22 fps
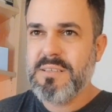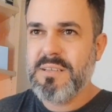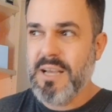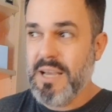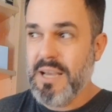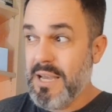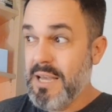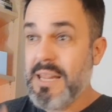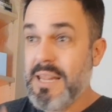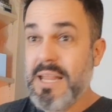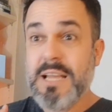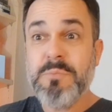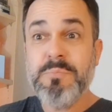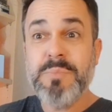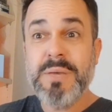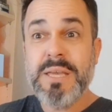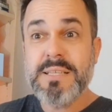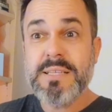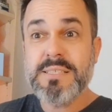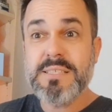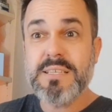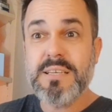I like
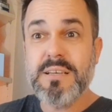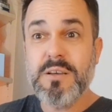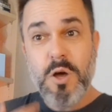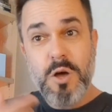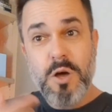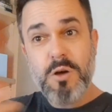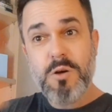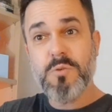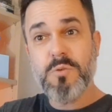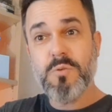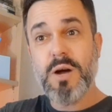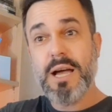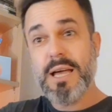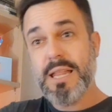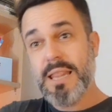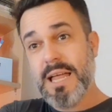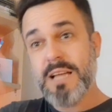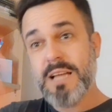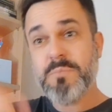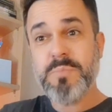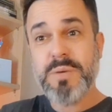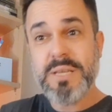pizza. Oh, I
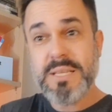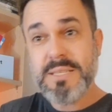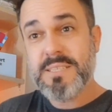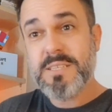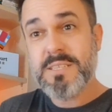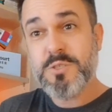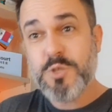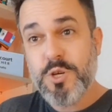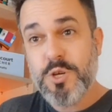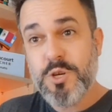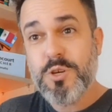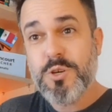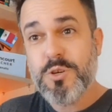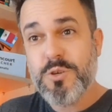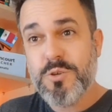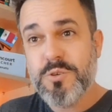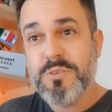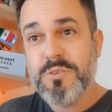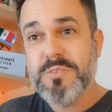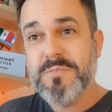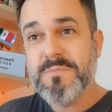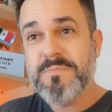like pizza
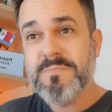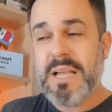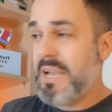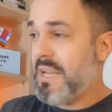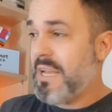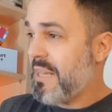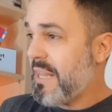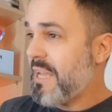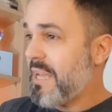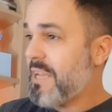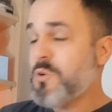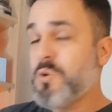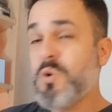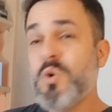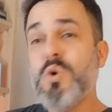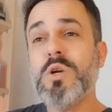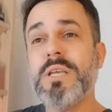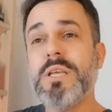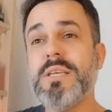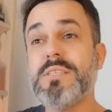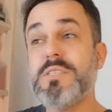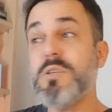too. I like
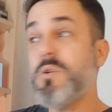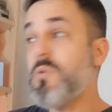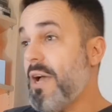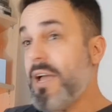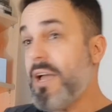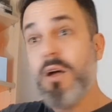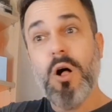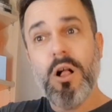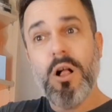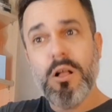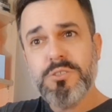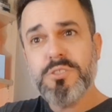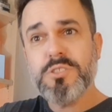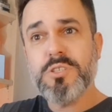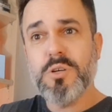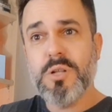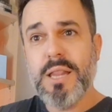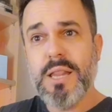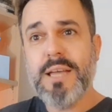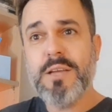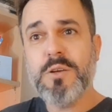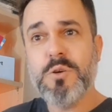cookies. Oh, I also
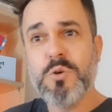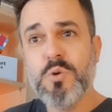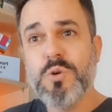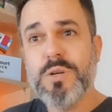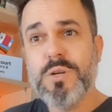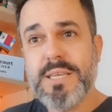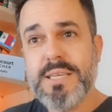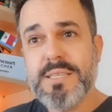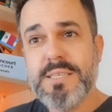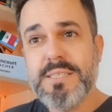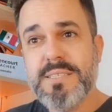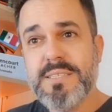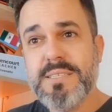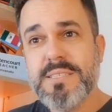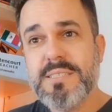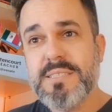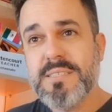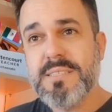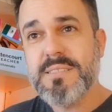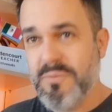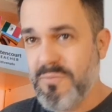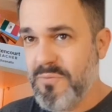like cookies.
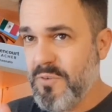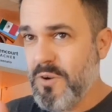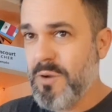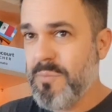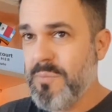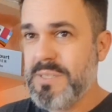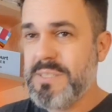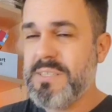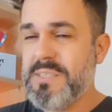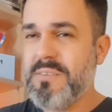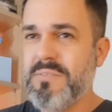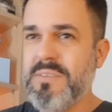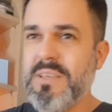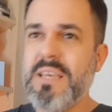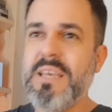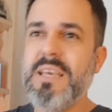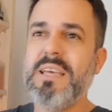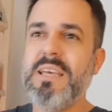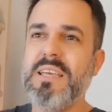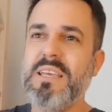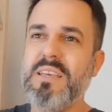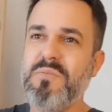Affirmative.
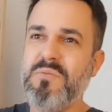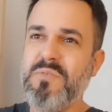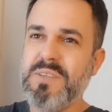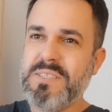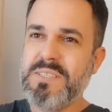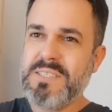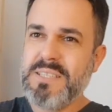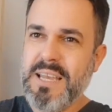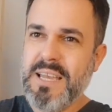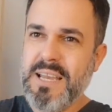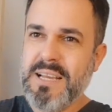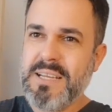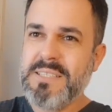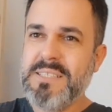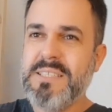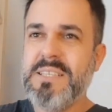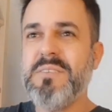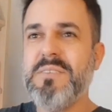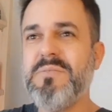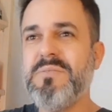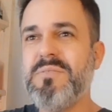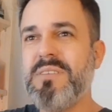If it's
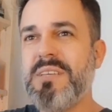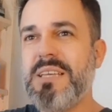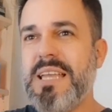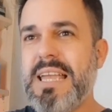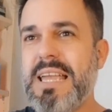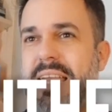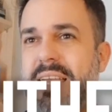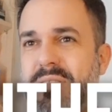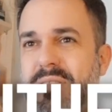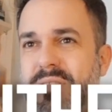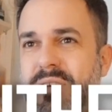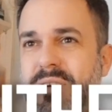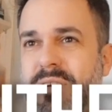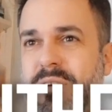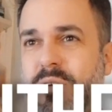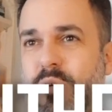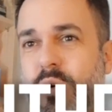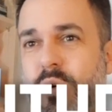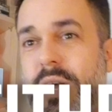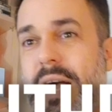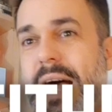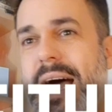negative, either
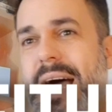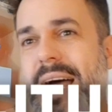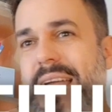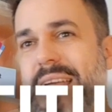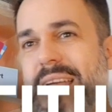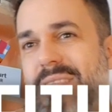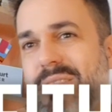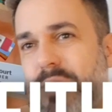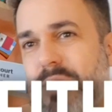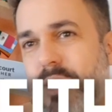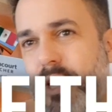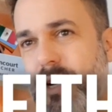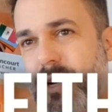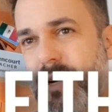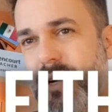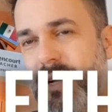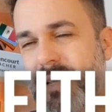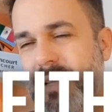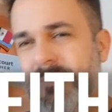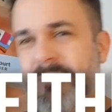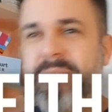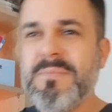or either.
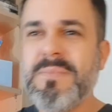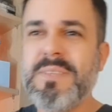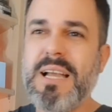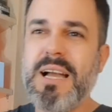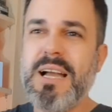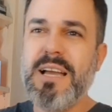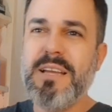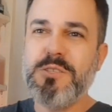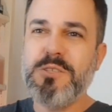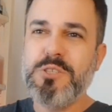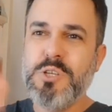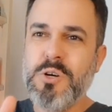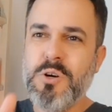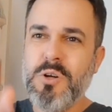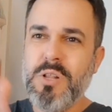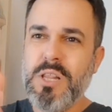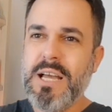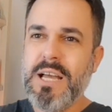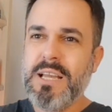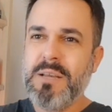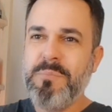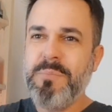I don't
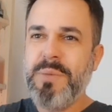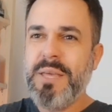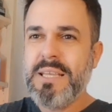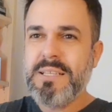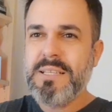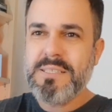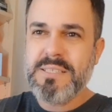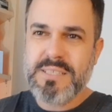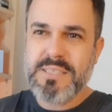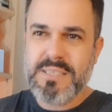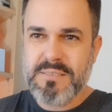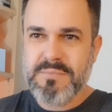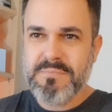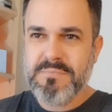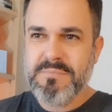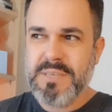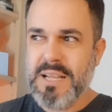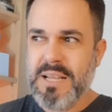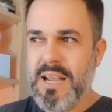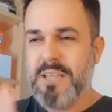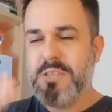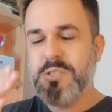like pizza
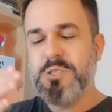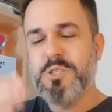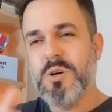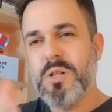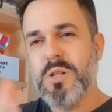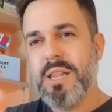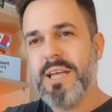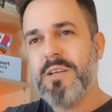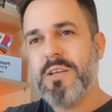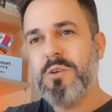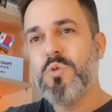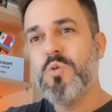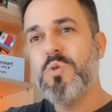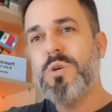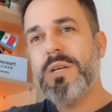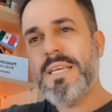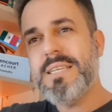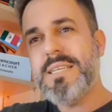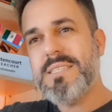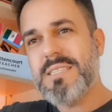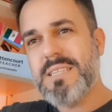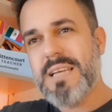and I don't like
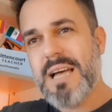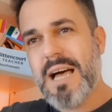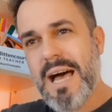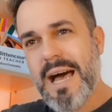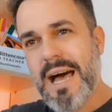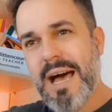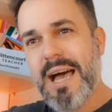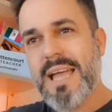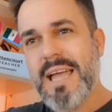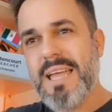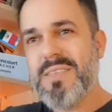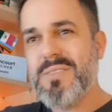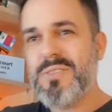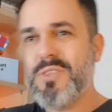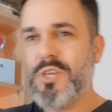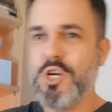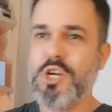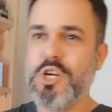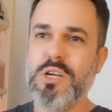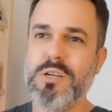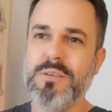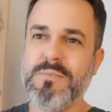cookies
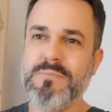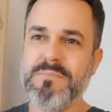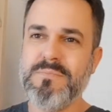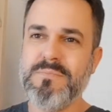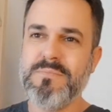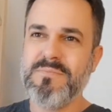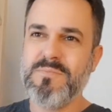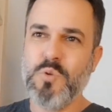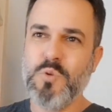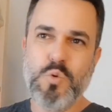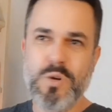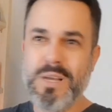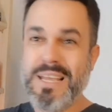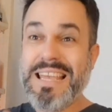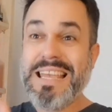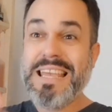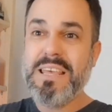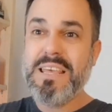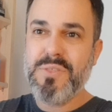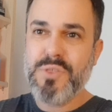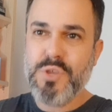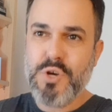either. Or
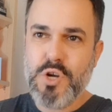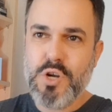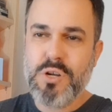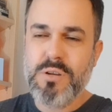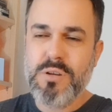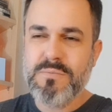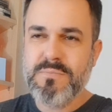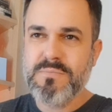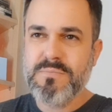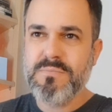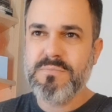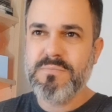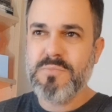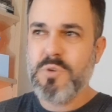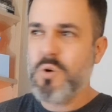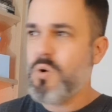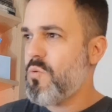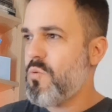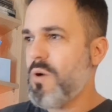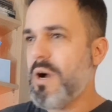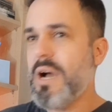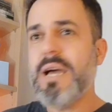either.
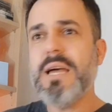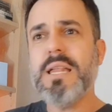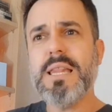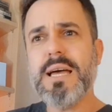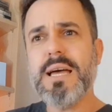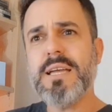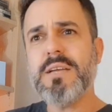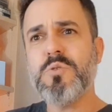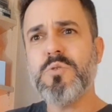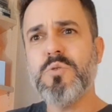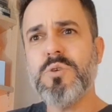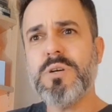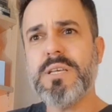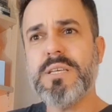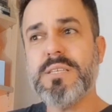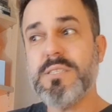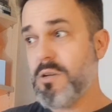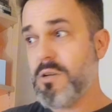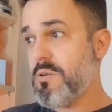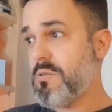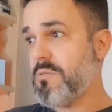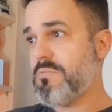Oh, I like cookies.
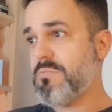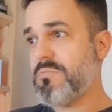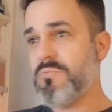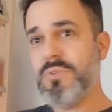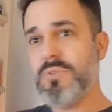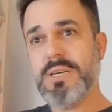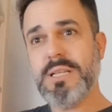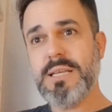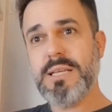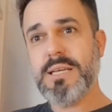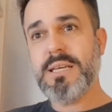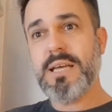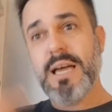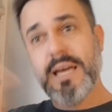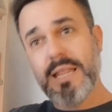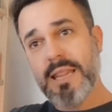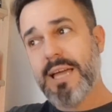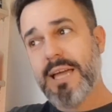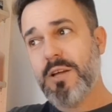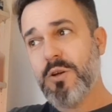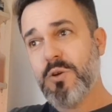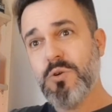Oh, really? I
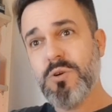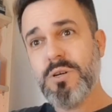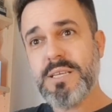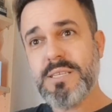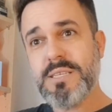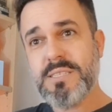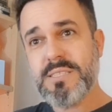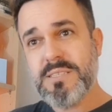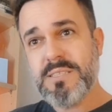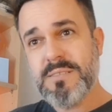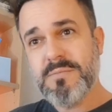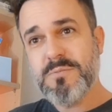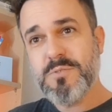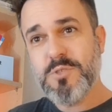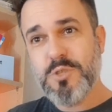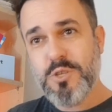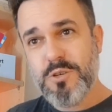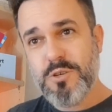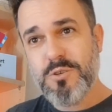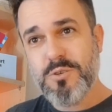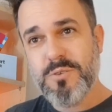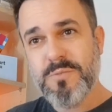like cookies
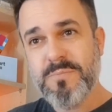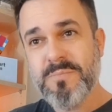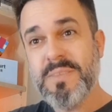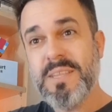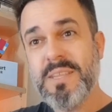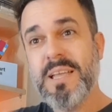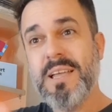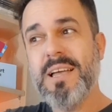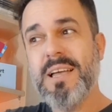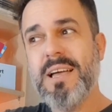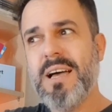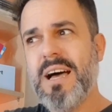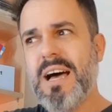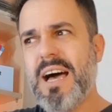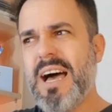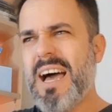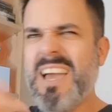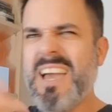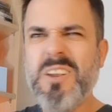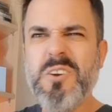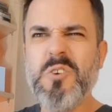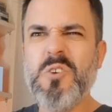too.
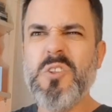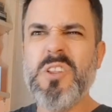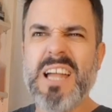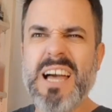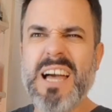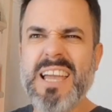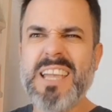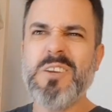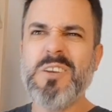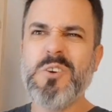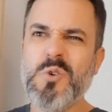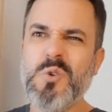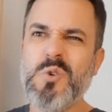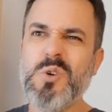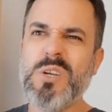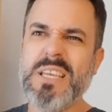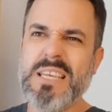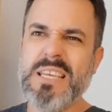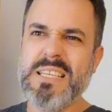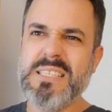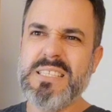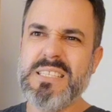I don't like
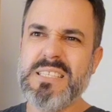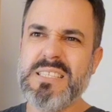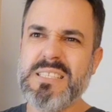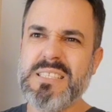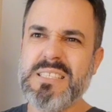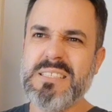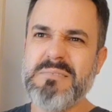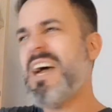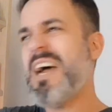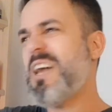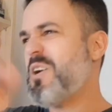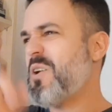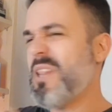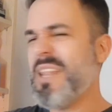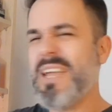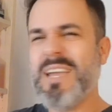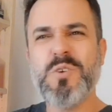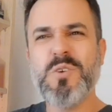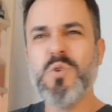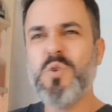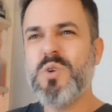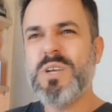cookies. I don't
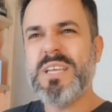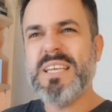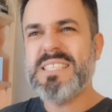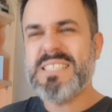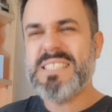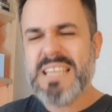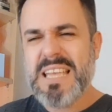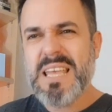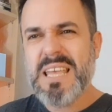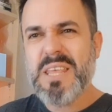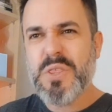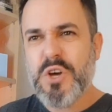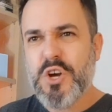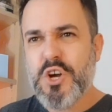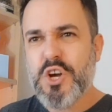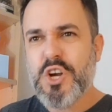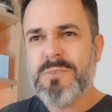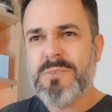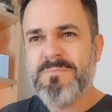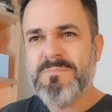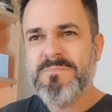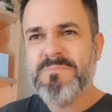like cookies
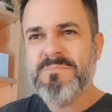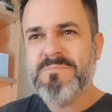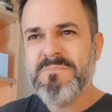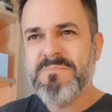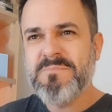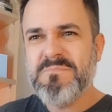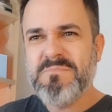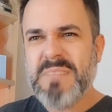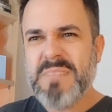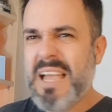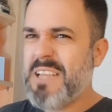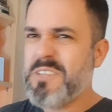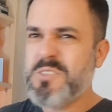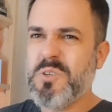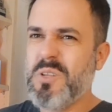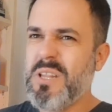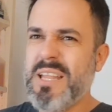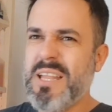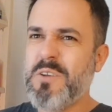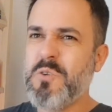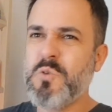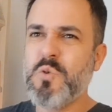either. I don't
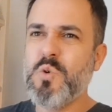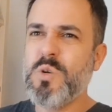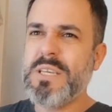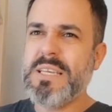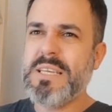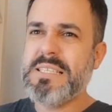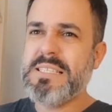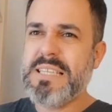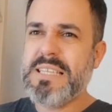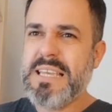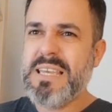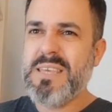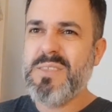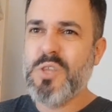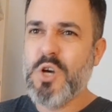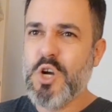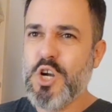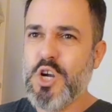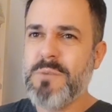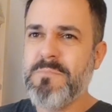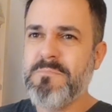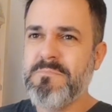like cookies
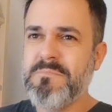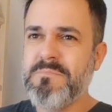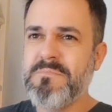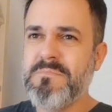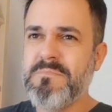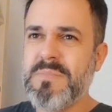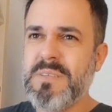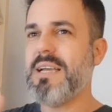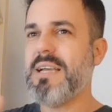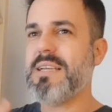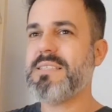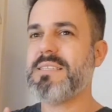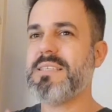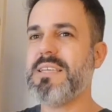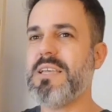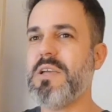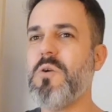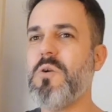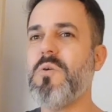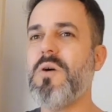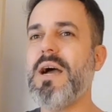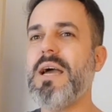either. I say,
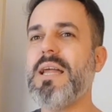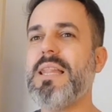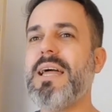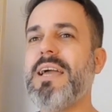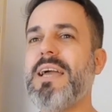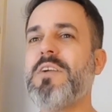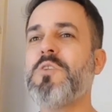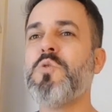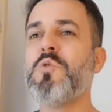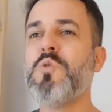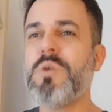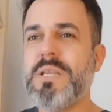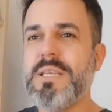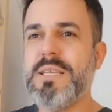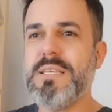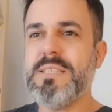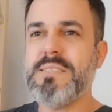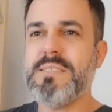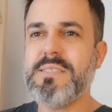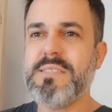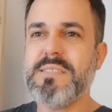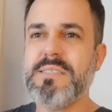oh, I like
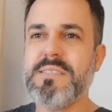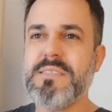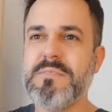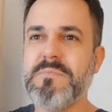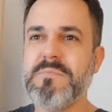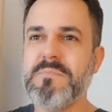cookies.